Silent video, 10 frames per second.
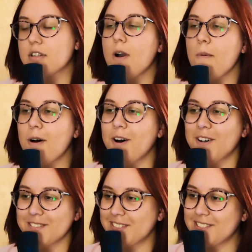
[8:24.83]
Oh, come
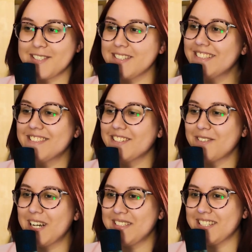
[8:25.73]
on, this is not the
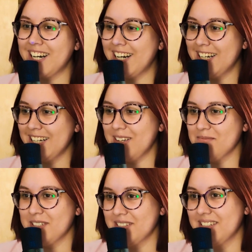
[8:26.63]
right
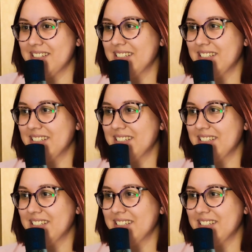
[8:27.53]
time.